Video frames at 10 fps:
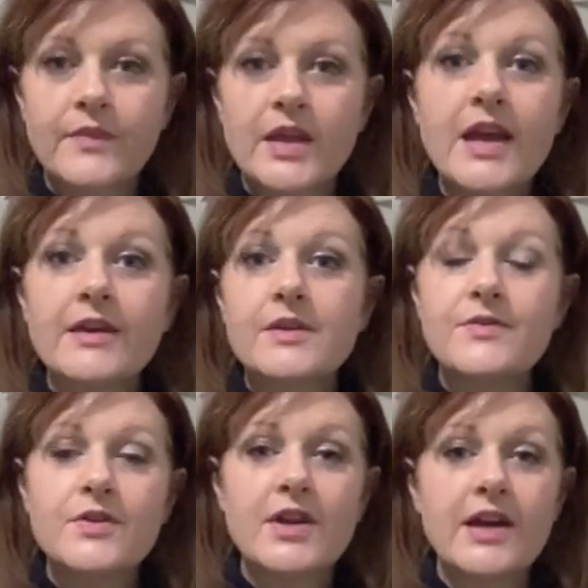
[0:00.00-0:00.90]
yeah, if
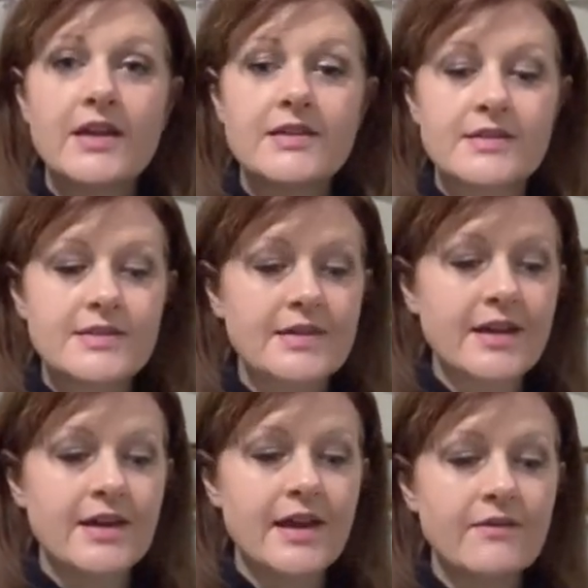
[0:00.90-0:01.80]
you guys
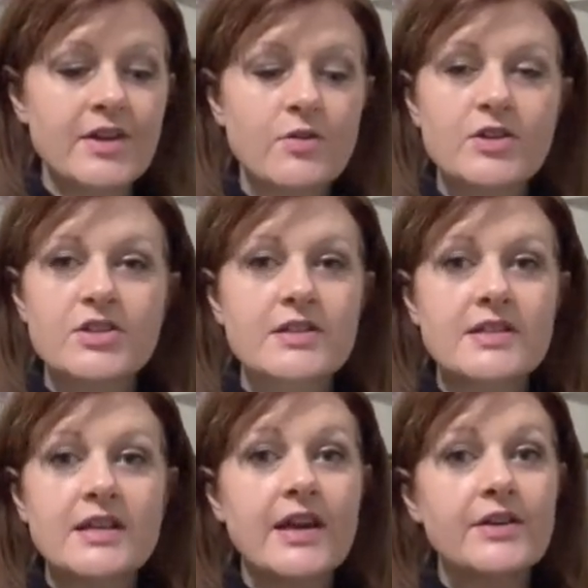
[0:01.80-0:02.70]
have any questions, the
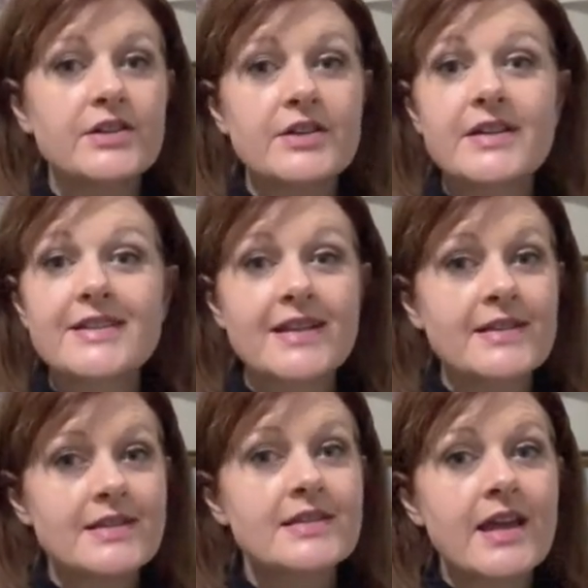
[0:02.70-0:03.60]
calendar is on
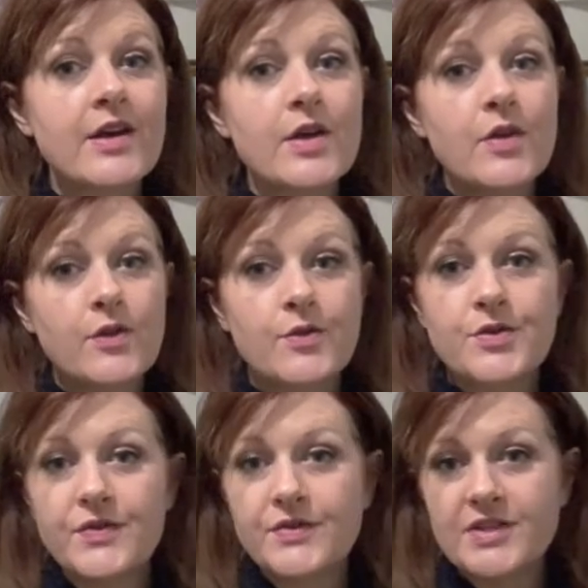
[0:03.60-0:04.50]
sale through the
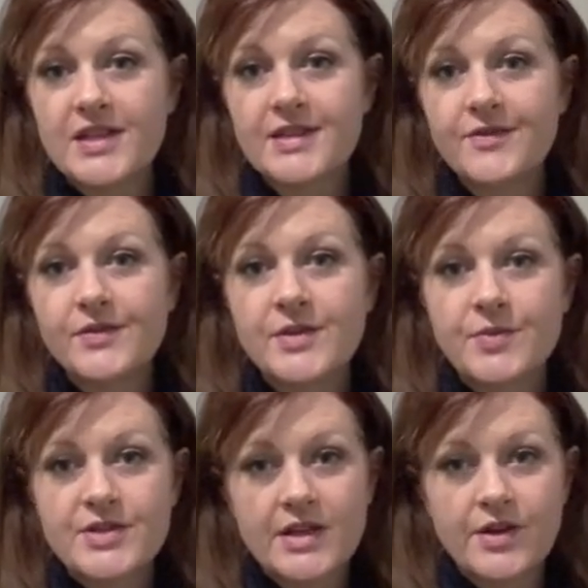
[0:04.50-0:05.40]
15th,
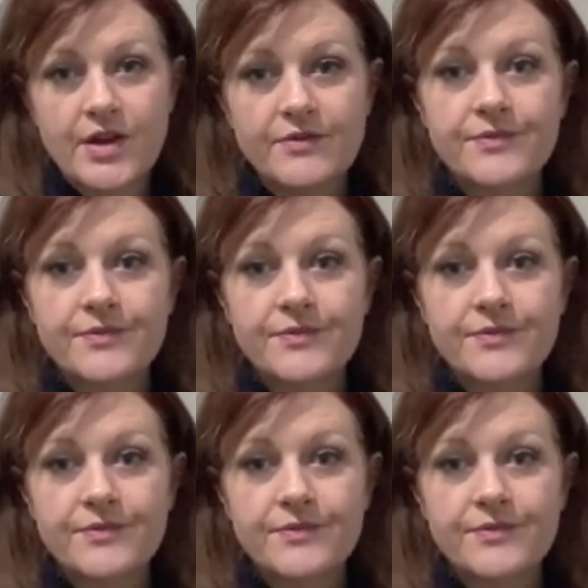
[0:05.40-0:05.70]
15% off.